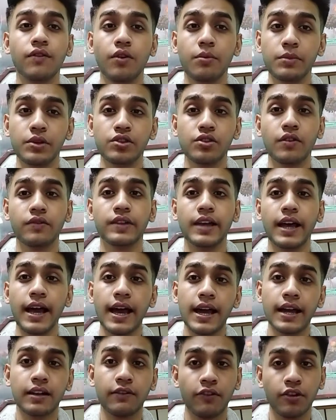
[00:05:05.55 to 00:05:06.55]
formation of the
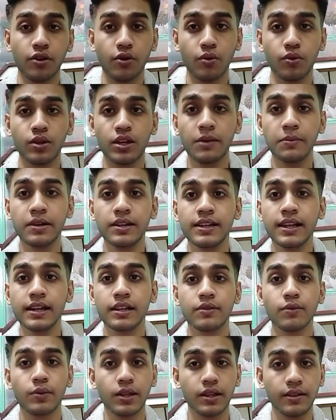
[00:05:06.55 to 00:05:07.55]
act will only be
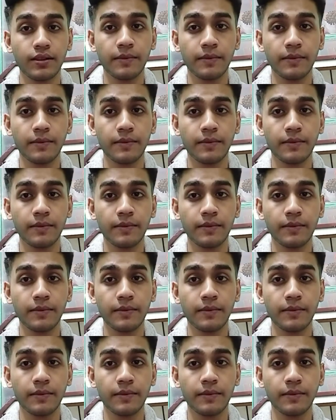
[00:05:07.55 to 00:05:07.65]
dealt with.